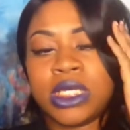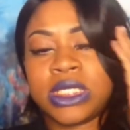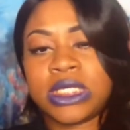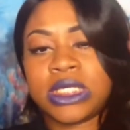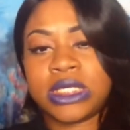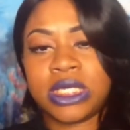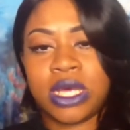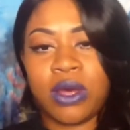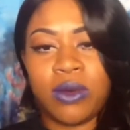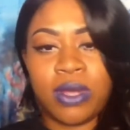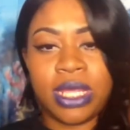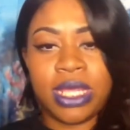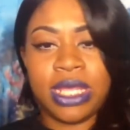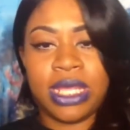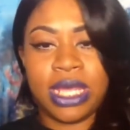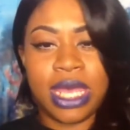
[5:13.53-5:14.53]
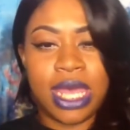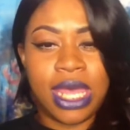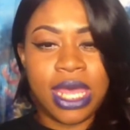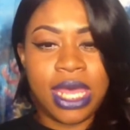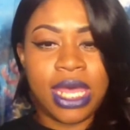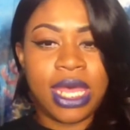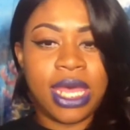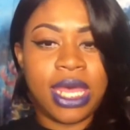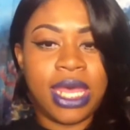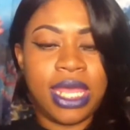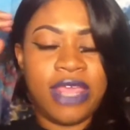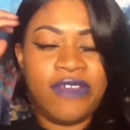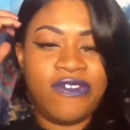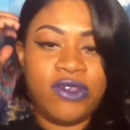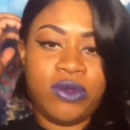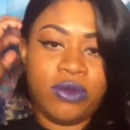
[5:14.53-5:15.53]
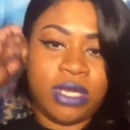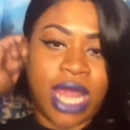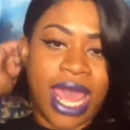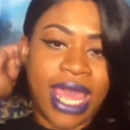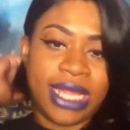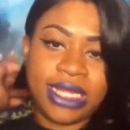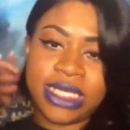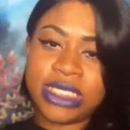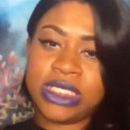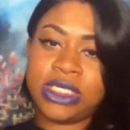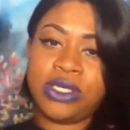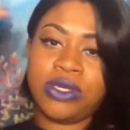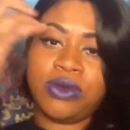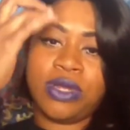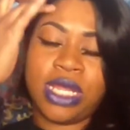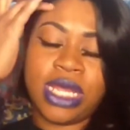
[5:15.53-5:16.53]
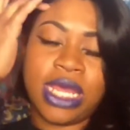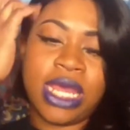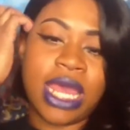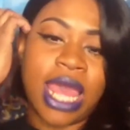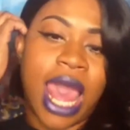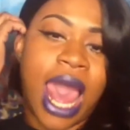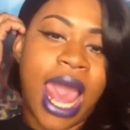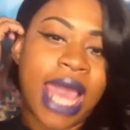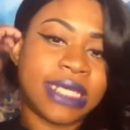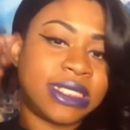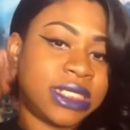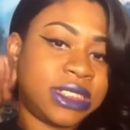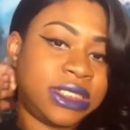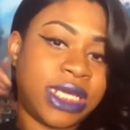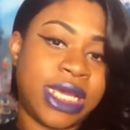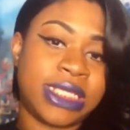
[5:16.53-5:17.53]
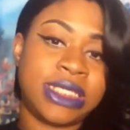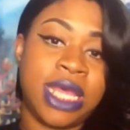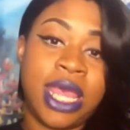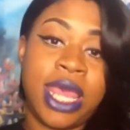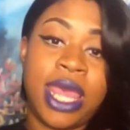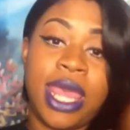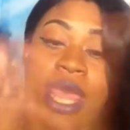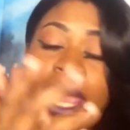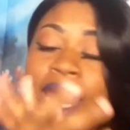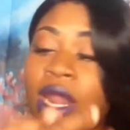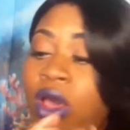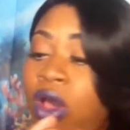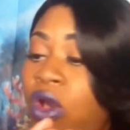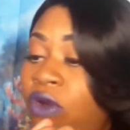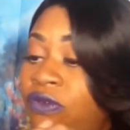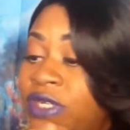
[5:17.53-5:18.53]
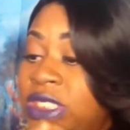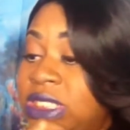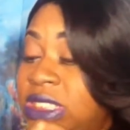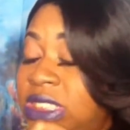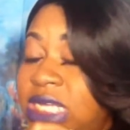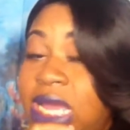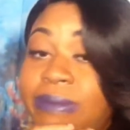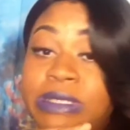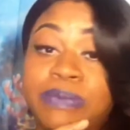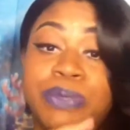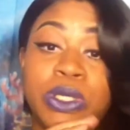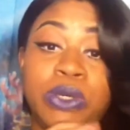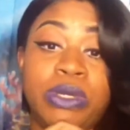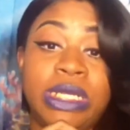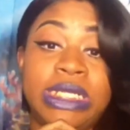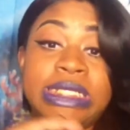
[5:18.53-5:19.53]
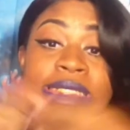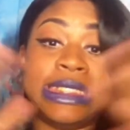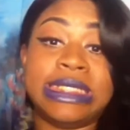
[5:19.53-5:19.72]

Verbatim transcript: So yeah, if you like this unit, I suggest head over to sams beauty